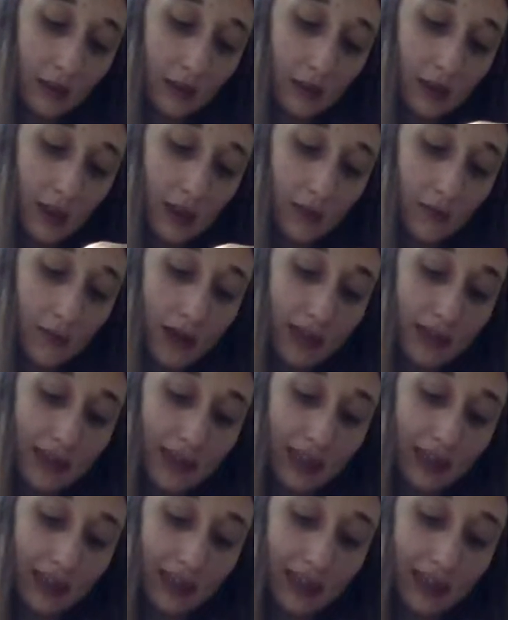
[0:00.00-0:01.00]
without
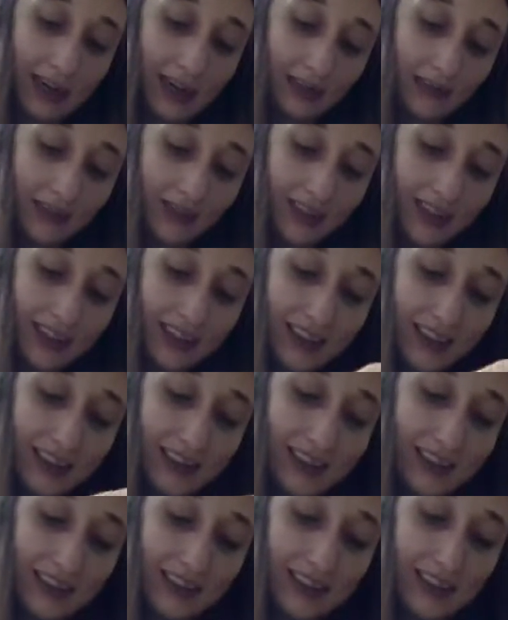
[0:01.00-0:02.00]
messing it up,
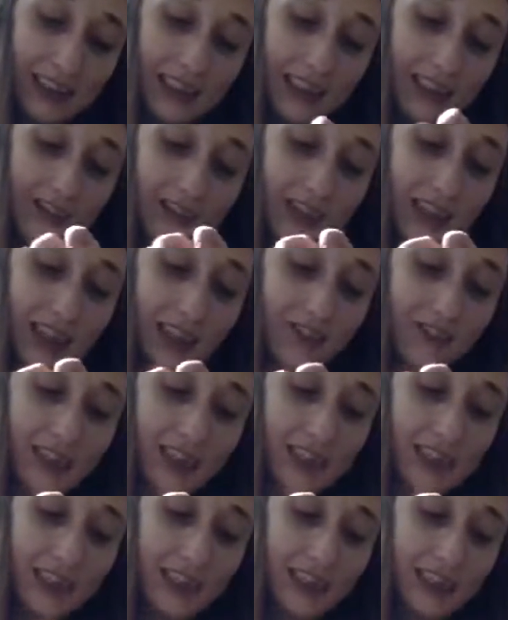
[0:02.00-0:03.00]
but I'm
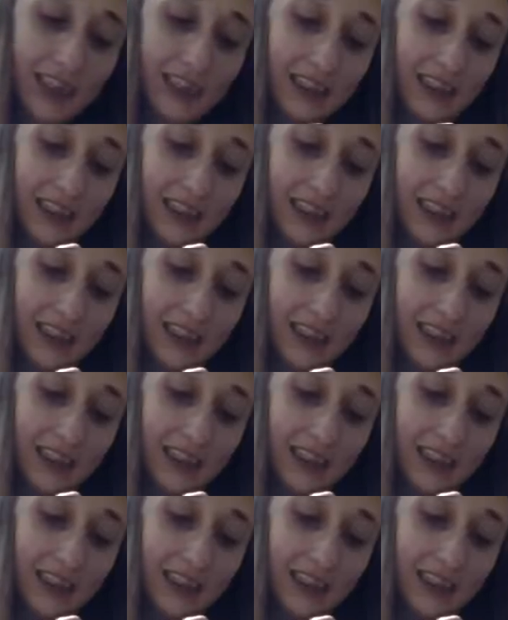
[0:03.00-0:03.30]
getting it.